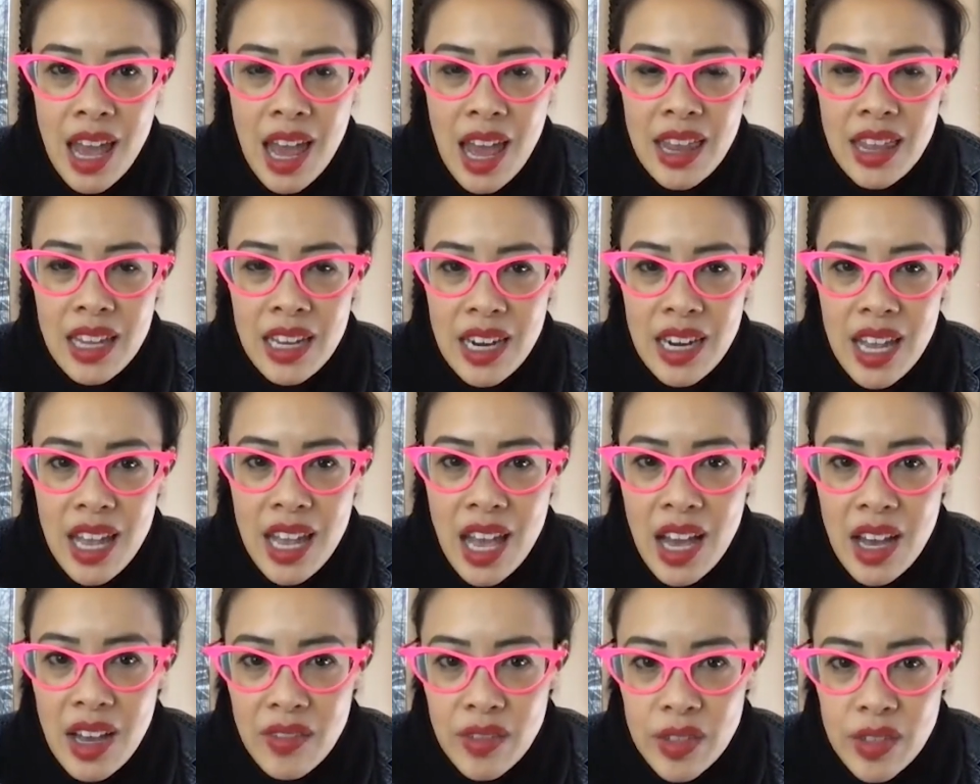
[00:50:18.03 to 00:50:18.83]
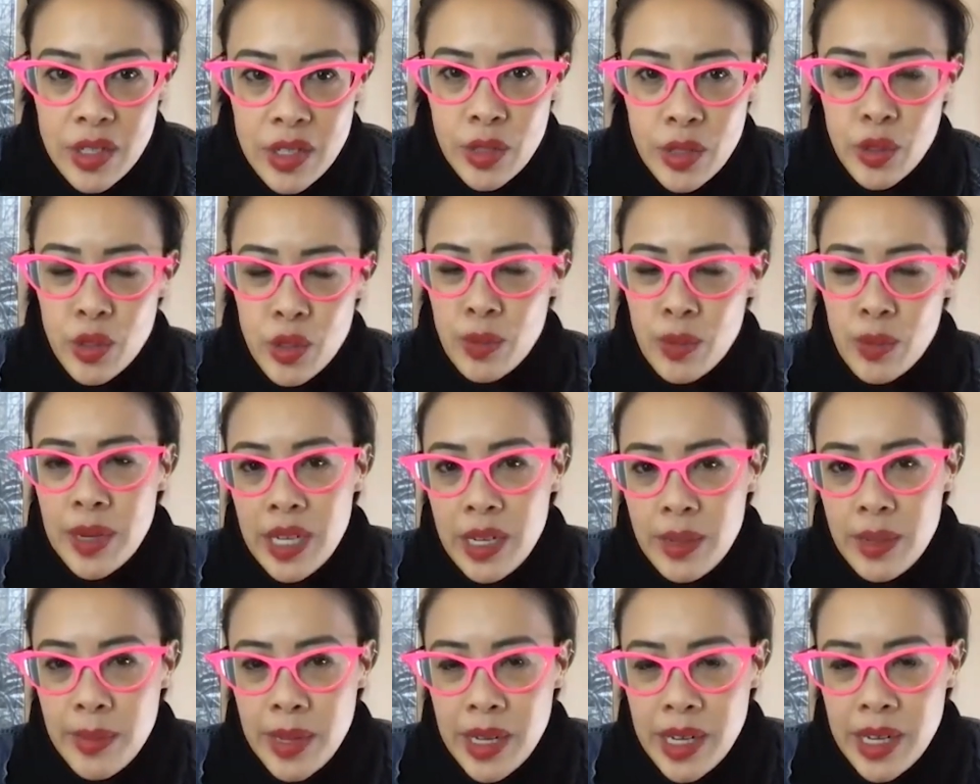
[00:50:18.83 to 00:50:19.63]
And then I have a social
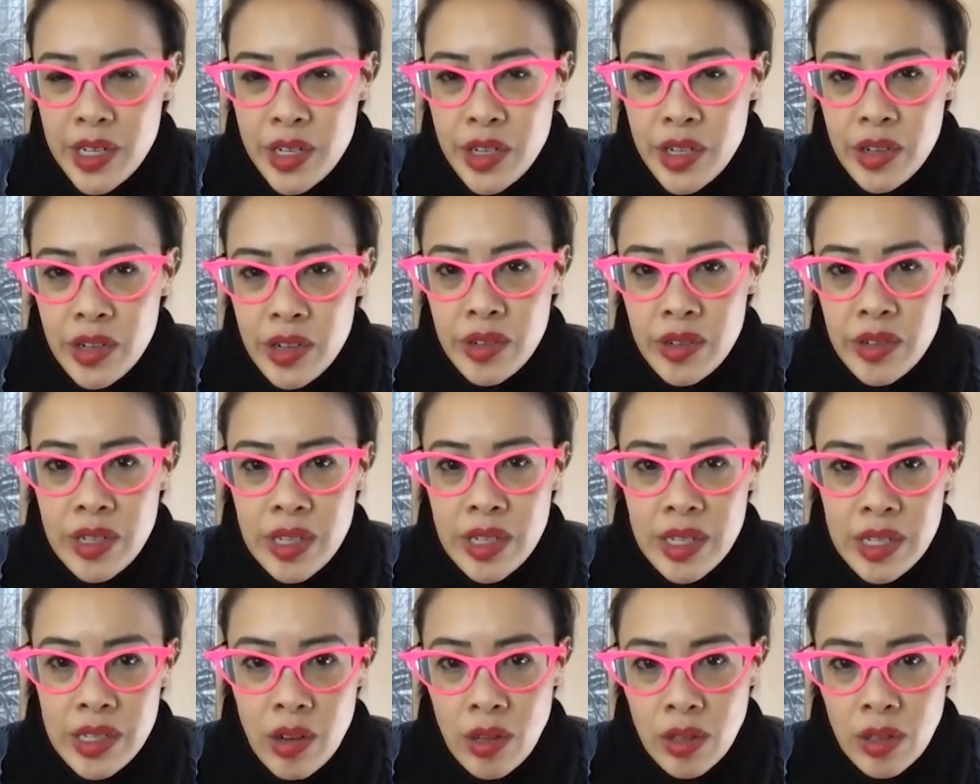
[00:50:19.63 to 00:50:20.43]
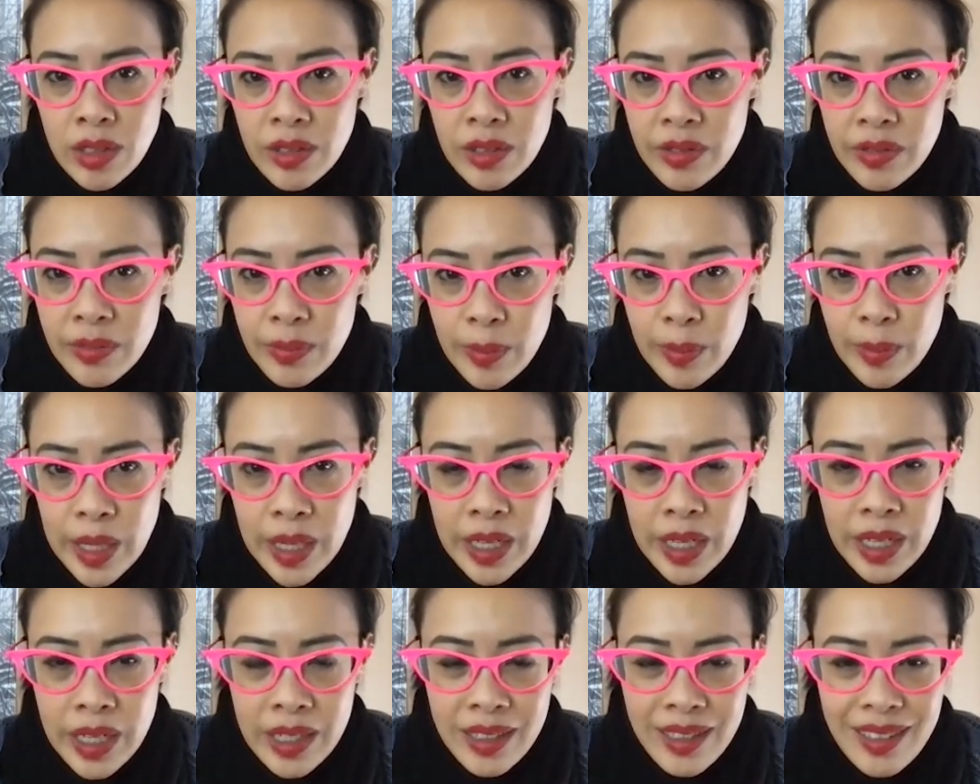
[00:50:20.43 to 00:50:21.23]
media manager who does all of
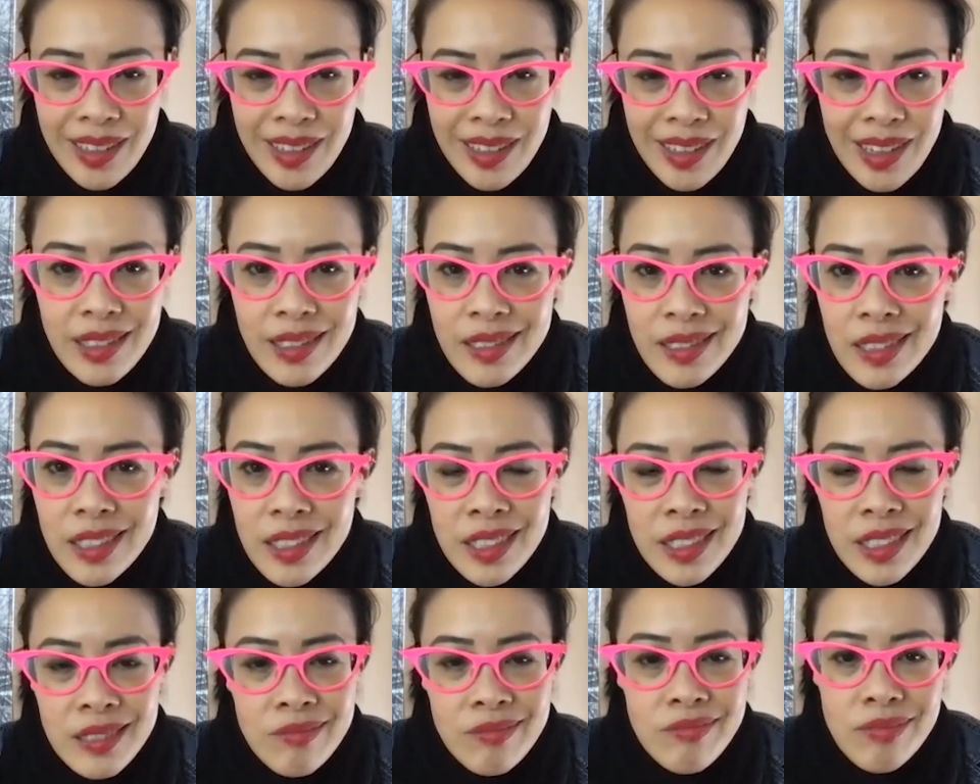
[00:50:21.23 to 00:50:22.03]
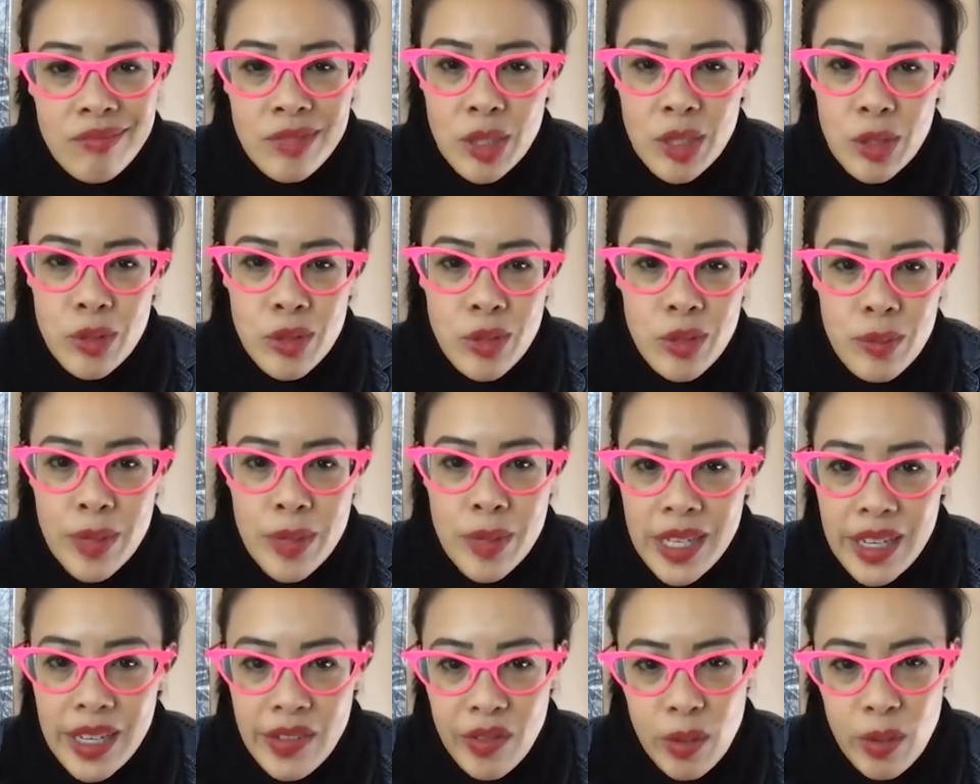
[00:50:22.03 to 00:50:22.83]
my like social
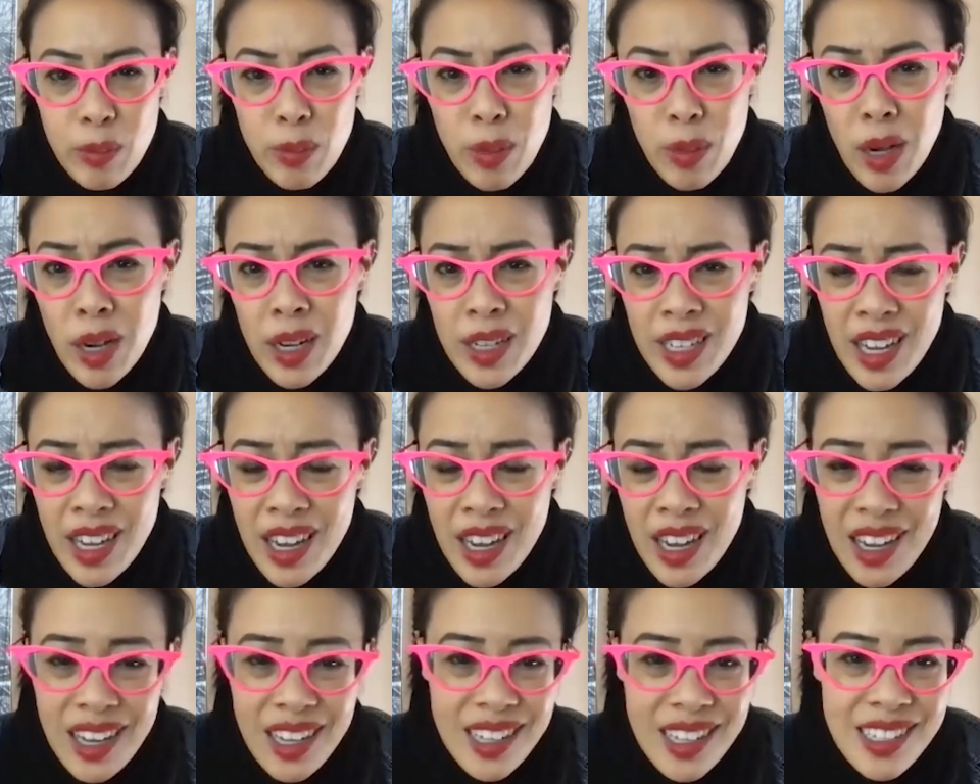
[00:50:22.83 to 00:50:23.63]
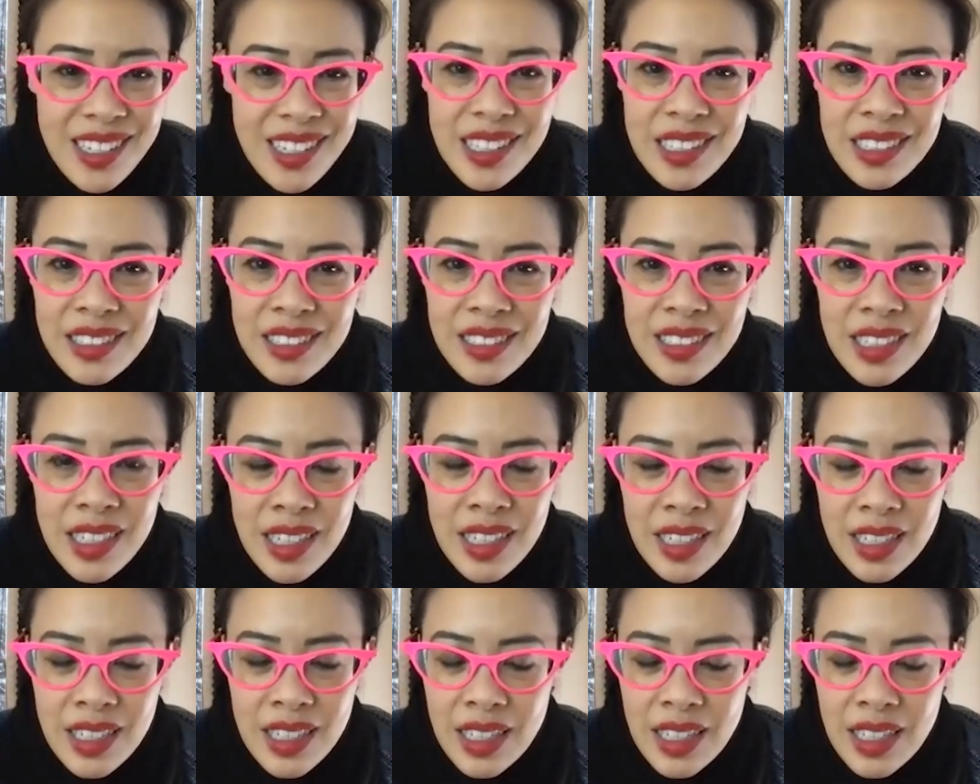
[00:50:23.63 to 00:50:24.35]
media for podcasts and,